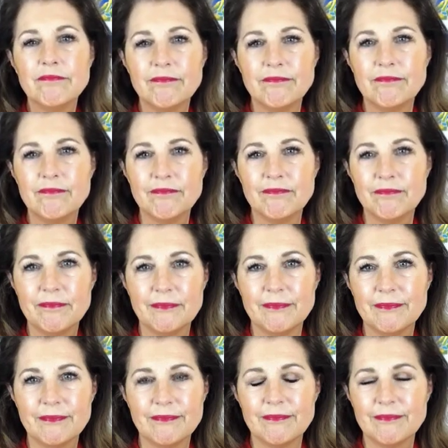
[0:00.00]

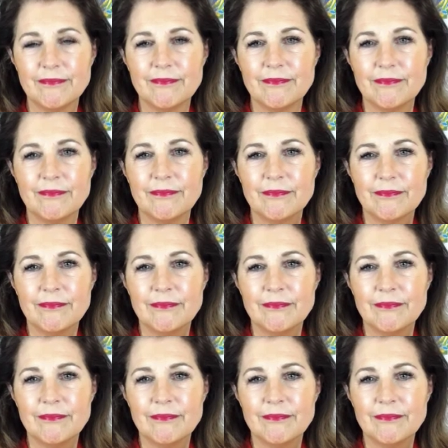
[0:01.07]
Nothing is said.